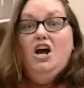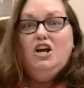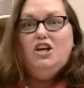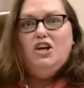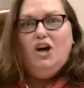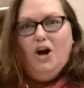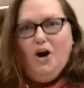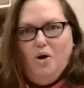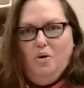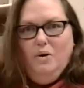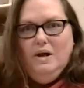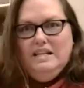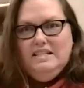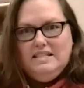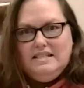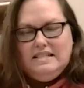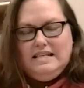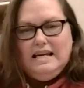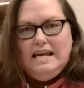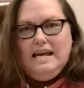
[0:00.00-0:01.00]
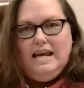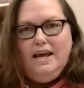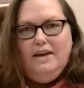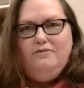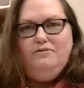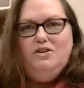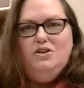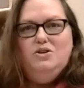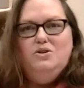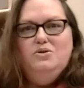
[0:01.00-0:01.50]
go and see
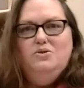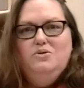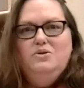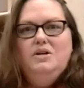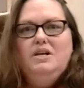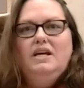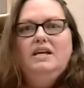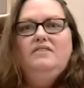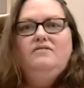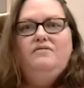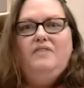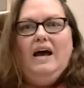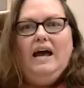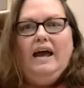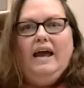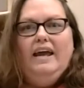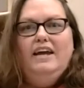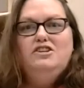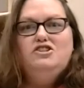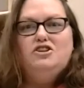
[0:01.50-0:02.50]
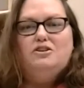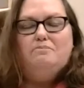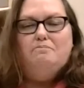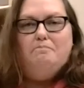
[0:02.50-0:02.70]
if you can find your